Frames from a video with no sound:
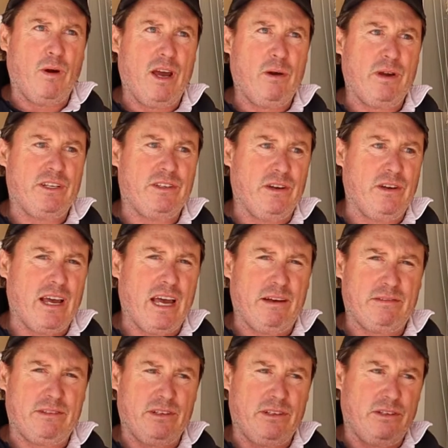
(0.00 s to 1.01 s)
we do
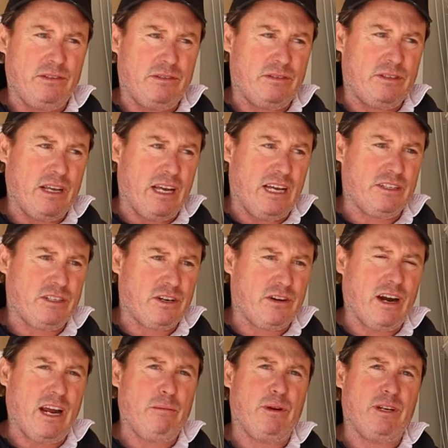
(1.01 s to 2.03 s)
have to
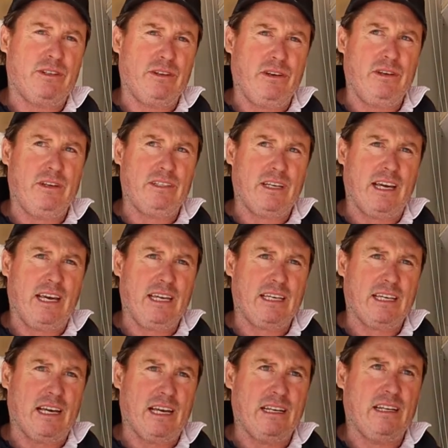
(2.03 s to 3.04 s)
scrape, we do use a heat
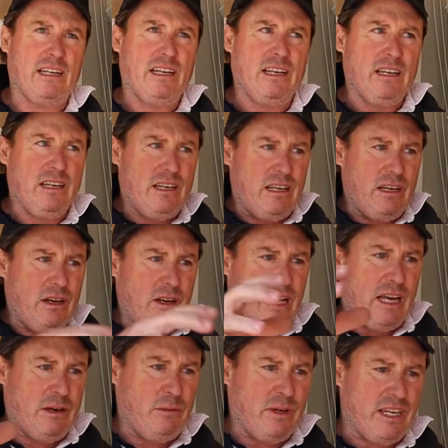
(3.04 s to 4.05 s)
gun,
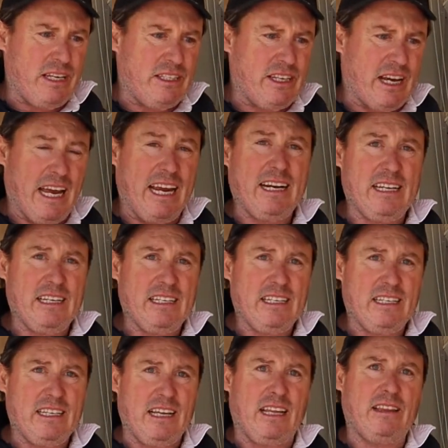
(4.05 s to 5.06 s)
and we contain it,
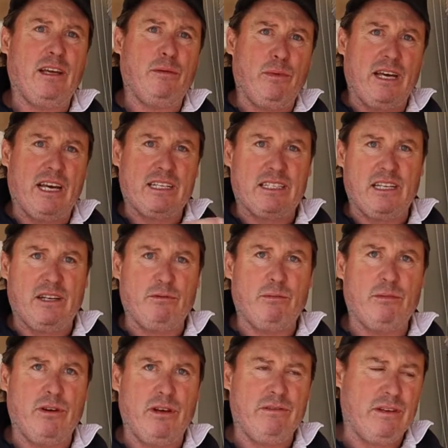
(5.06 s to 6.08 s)
and then we actually
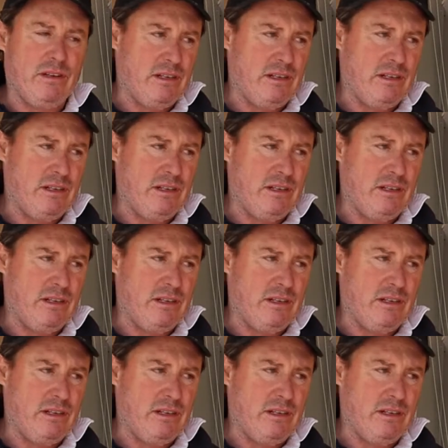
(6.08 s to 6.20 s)
remove it